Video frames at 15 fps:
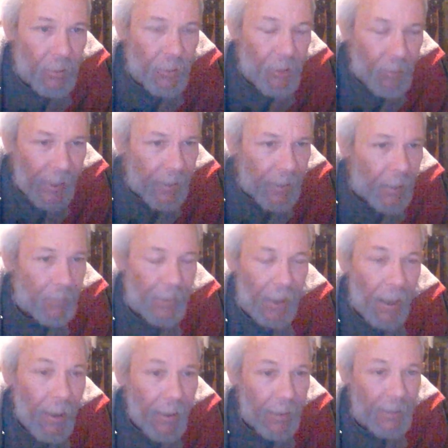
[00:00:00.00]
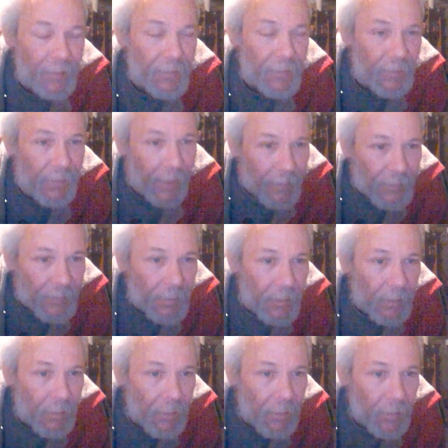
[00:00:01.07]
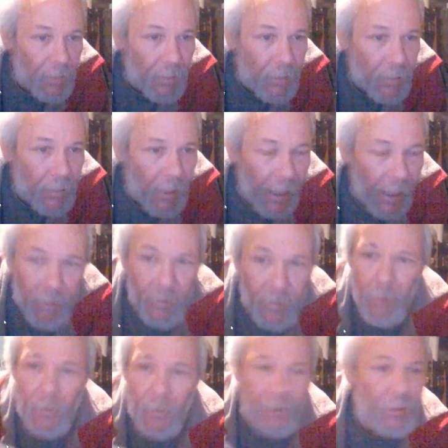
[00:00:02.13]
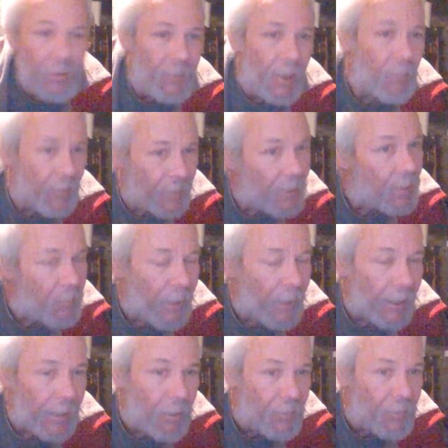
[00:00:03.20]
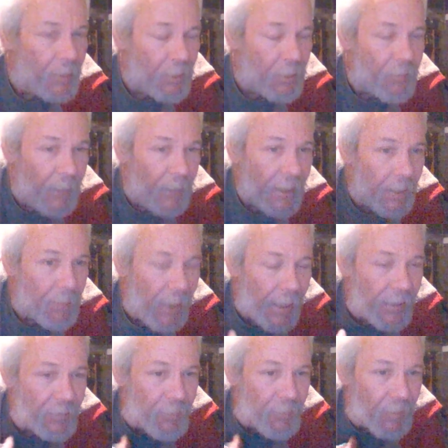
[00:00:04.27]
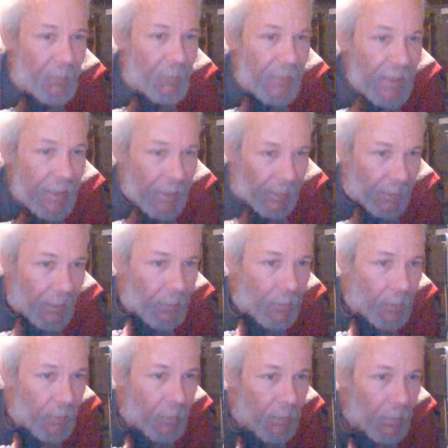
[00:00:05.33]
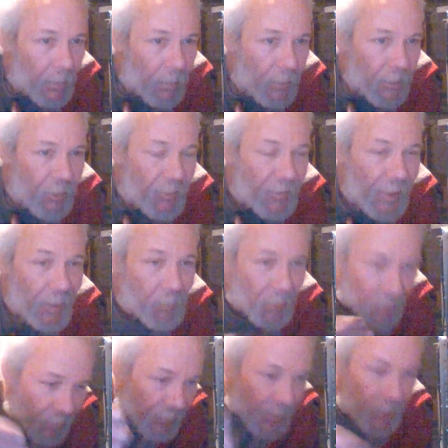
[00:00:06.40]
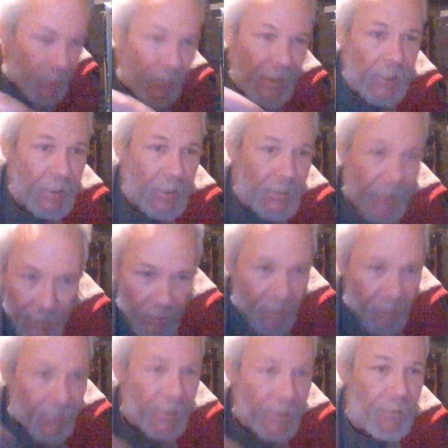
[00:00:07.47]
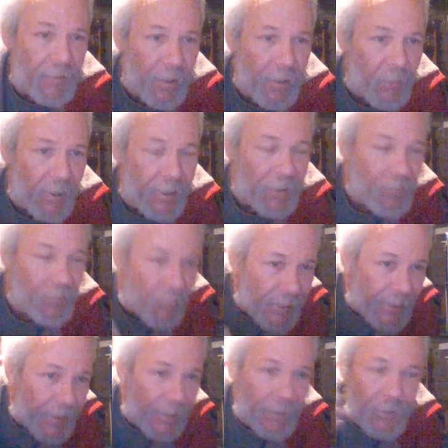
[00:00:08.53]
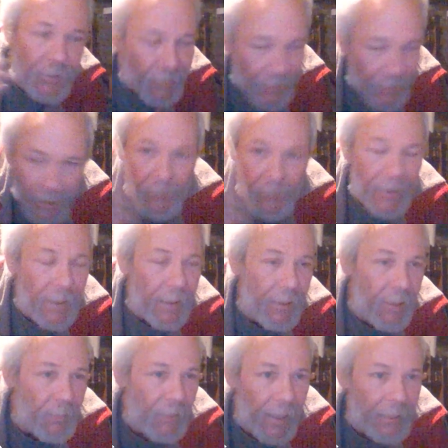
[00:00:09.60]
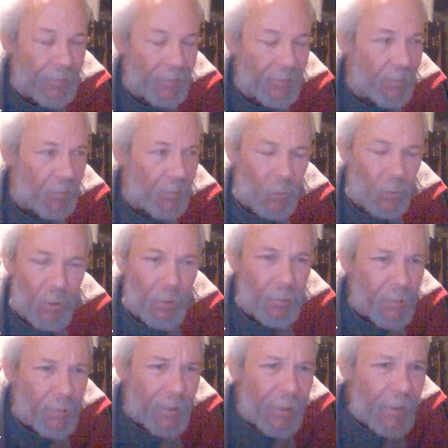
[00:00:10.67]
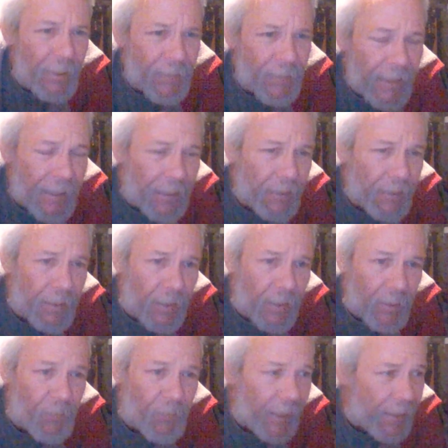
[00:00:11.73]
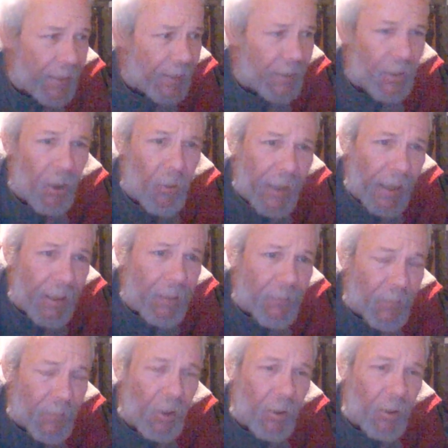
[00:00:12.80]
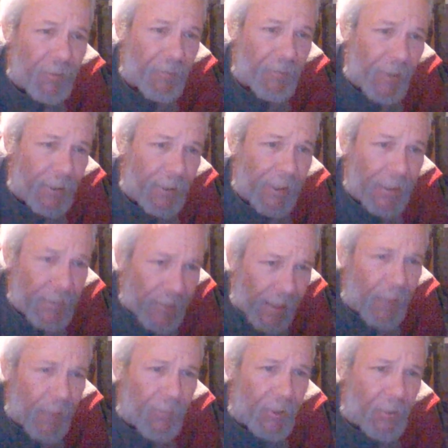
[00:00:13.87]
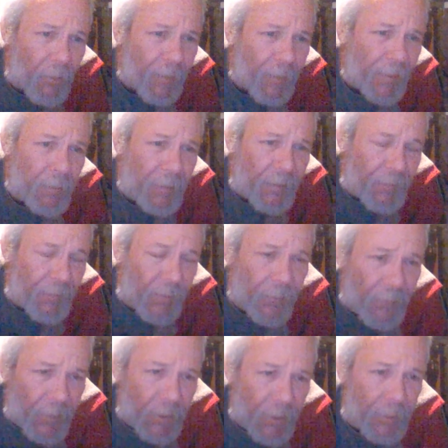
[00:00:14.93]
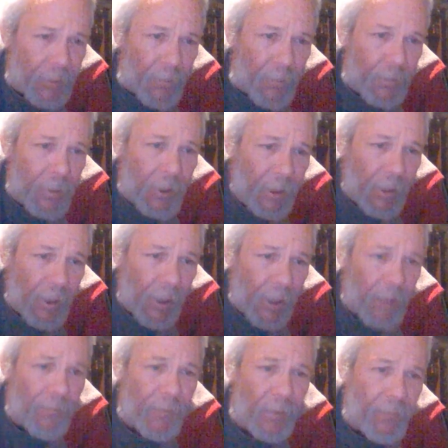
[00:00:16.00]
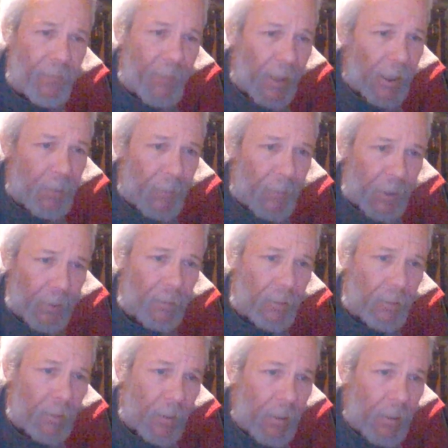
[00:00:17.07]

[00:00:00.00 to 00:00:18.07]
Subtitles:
You make up lies, Dazza. I don't know what you've done with anybody else, but you've made up lies with me. You said, prove to me Tycho crater's out of place. We did, and you start making up lies to the world that make it okay for Australia to have a North Hemisphere view of the fucking moon.